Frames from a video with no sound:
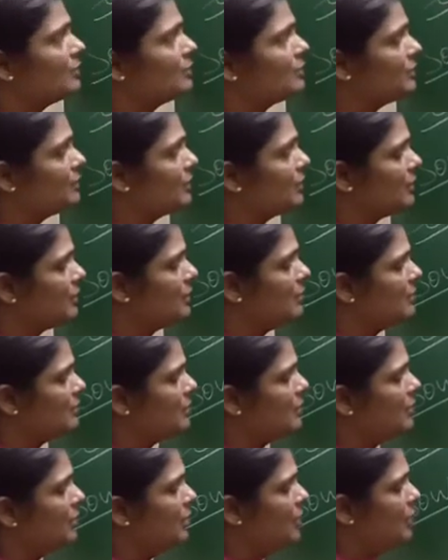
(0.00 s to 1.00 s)

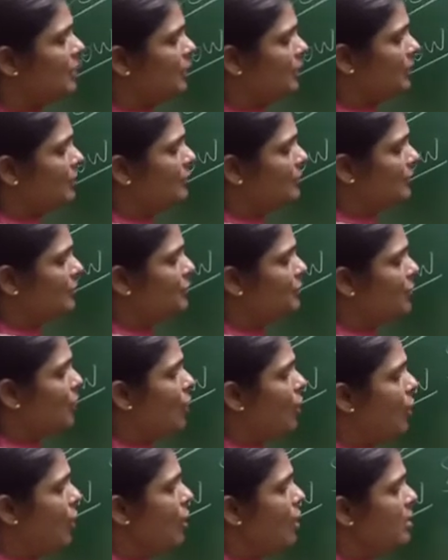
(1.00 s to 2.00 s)
The
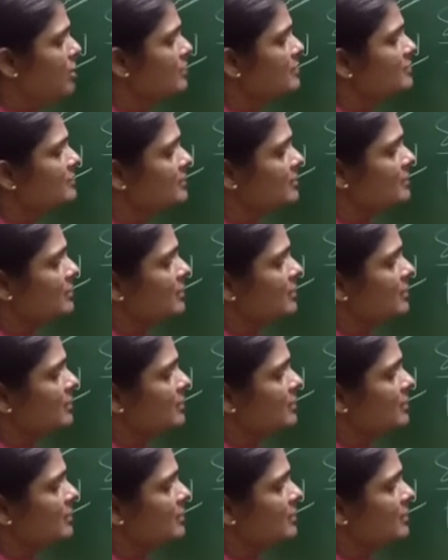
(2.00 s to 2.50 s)
dogs